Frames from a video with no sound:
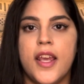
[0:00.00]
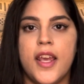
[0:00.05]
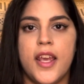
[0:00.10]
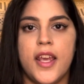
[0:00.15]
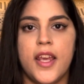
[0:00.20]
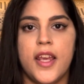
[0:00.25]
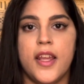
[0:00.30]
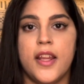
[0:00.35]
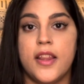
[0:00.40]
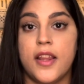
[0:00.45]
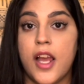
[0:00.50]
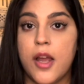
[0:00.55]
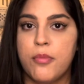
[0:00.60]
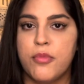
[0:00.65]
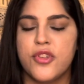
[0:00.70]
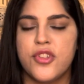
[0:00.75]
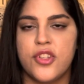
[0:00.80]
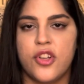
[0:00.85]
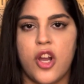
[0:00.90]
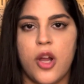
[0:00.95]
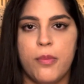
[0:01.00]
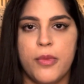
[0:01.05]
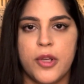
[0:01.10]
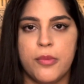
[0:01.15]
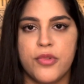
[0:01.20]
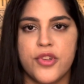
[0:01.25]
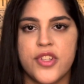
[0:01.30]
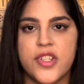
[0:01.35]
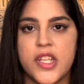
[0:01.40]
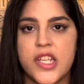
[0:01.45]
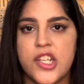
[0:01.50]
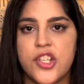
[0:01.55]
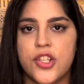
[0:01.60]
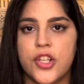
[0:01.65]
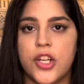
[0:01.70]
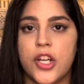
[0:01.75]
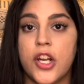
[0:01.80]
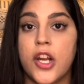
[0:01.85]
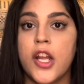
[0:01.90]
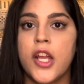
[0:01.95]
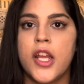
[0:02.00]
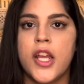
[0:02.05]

a laparoscopic procedure,